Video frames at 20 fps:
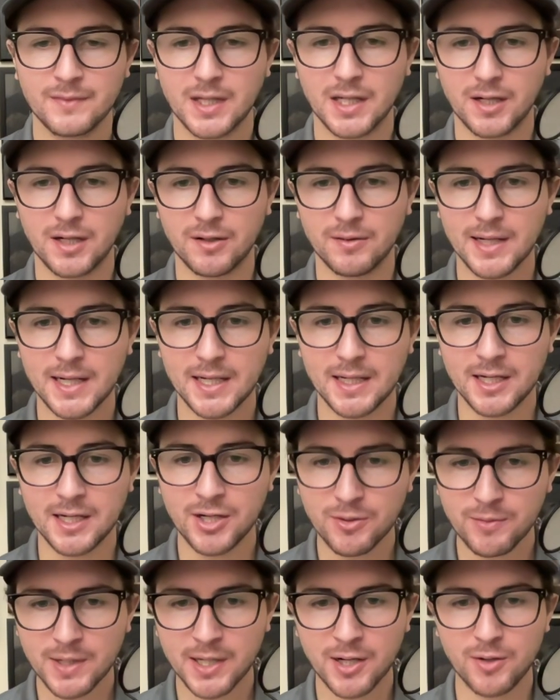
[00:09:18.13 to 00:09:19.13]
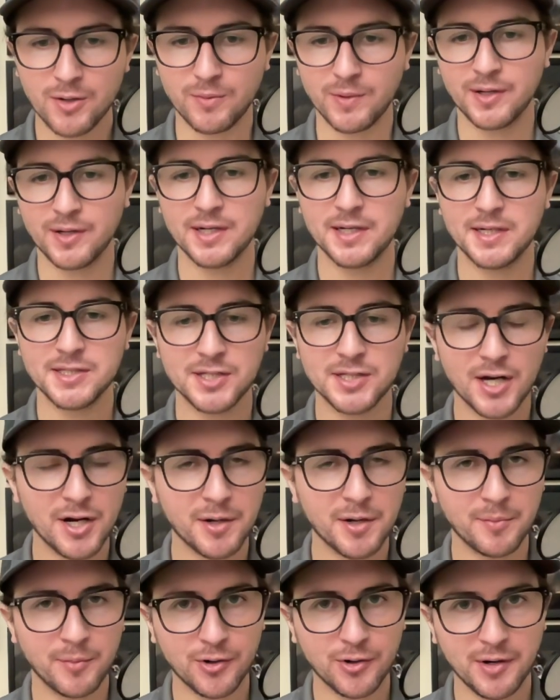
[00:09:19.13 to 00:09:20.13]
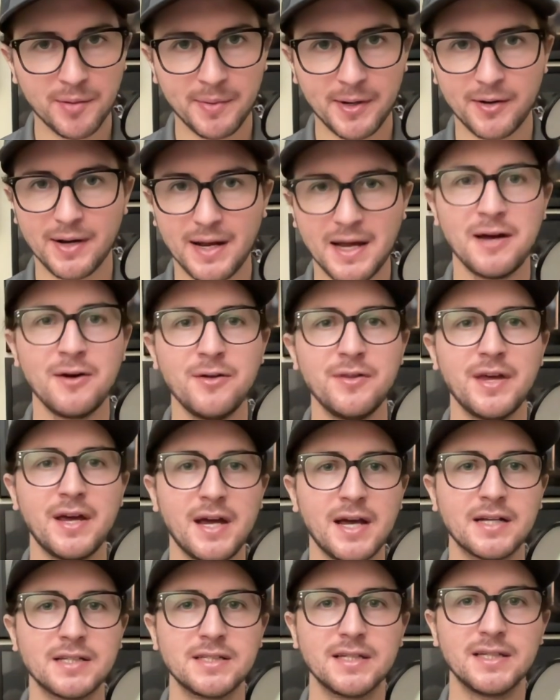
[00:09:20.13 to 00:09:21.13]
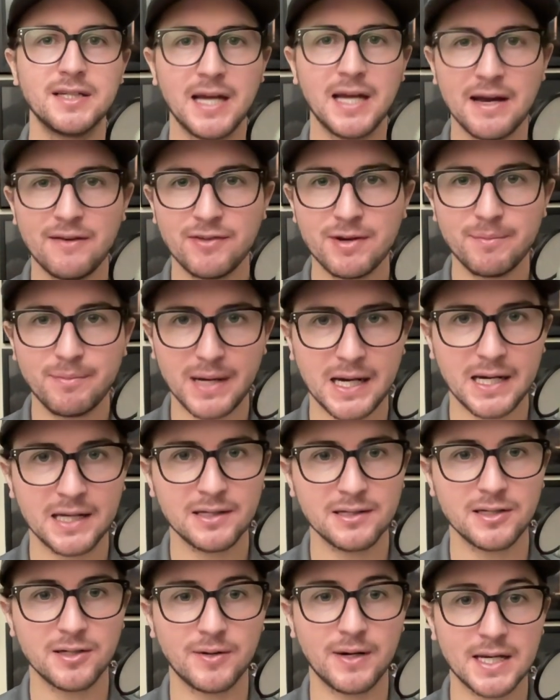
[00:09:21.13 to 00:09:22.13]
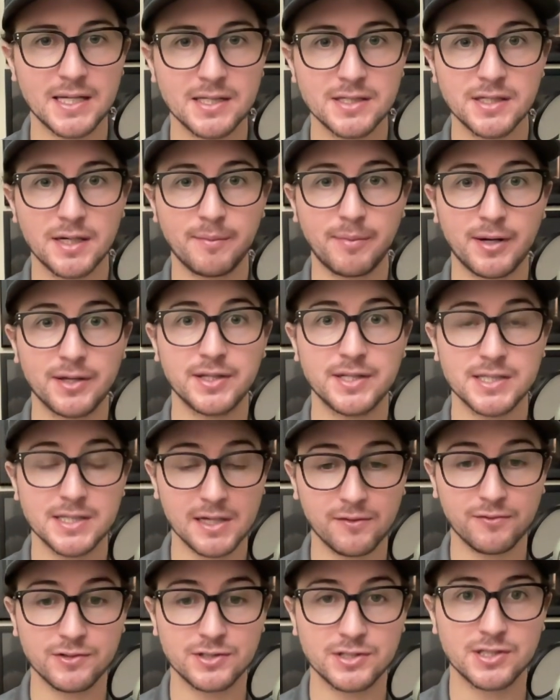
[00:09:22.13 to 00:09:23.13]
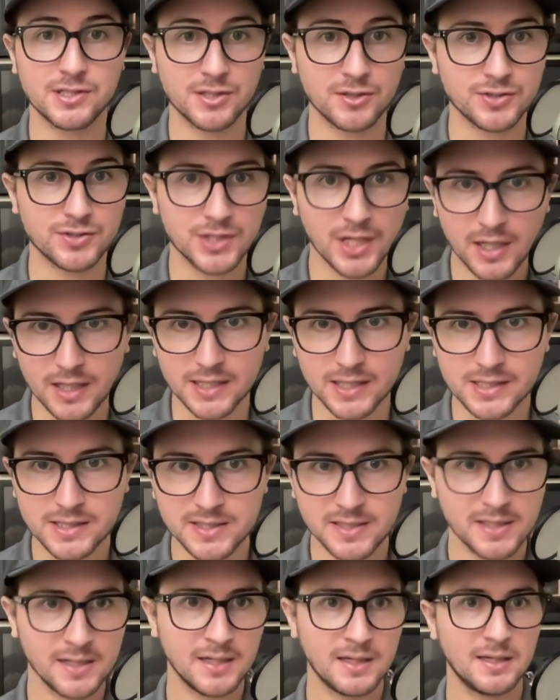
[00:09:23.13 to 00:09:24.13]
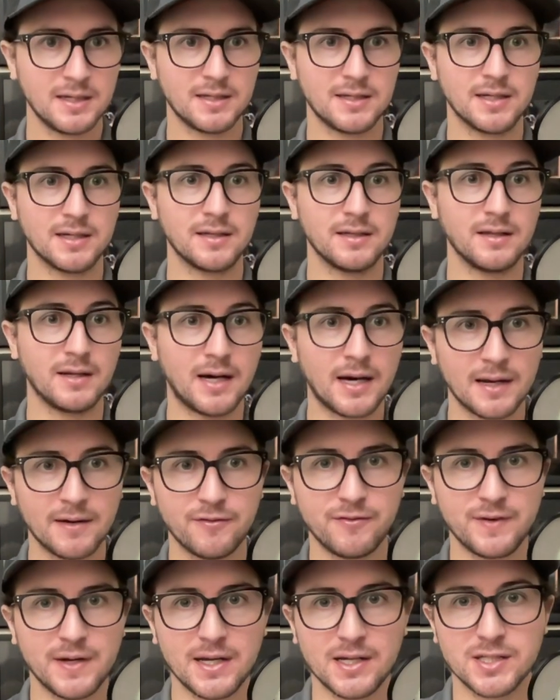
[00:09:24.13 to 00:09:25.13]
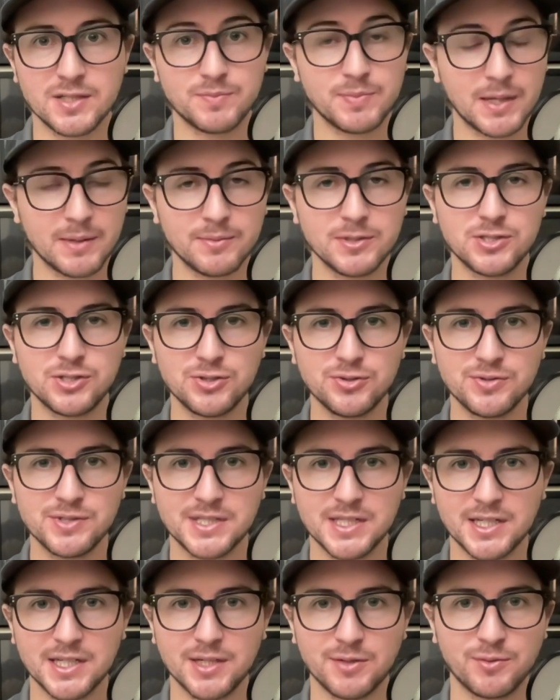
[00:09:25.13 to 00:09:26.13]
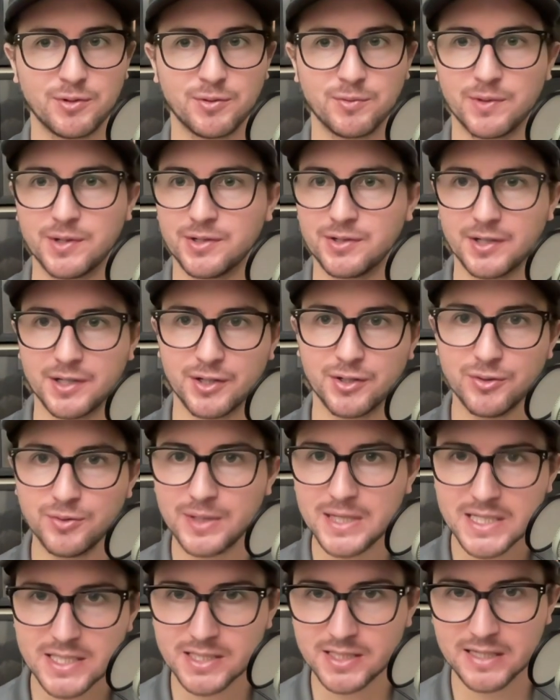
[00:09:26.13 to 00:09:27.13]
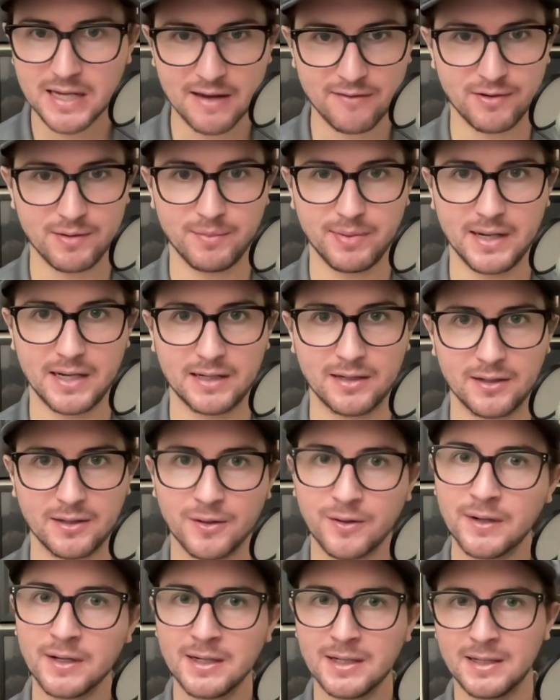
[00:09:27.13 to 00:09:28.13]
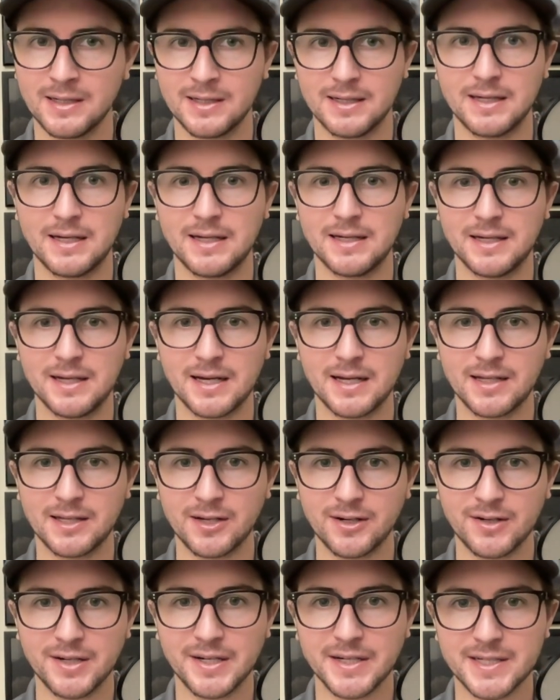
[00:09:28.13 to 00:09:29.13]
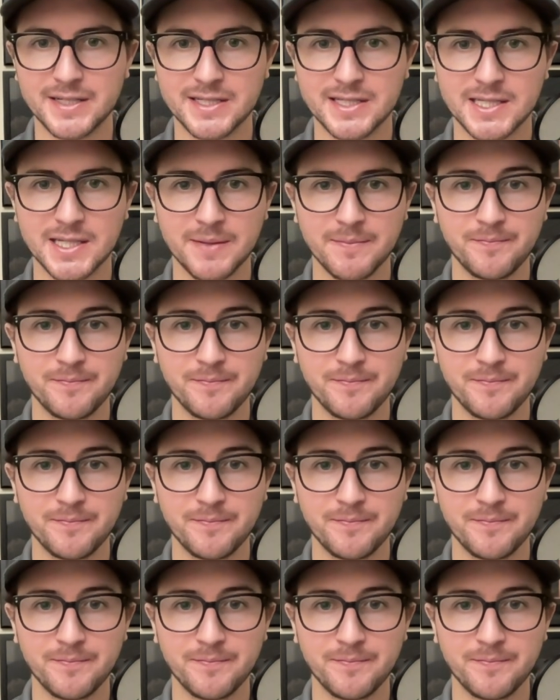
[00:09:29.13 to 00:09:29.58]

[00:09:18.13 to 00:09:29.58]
All right, here we go. We're going to talk more about how the heck did Kevin Padlo end up on the San Francisco Giants. I think a lot of fans probably tuned in and were wondering, who is Kevin Padlo? And yet, there he is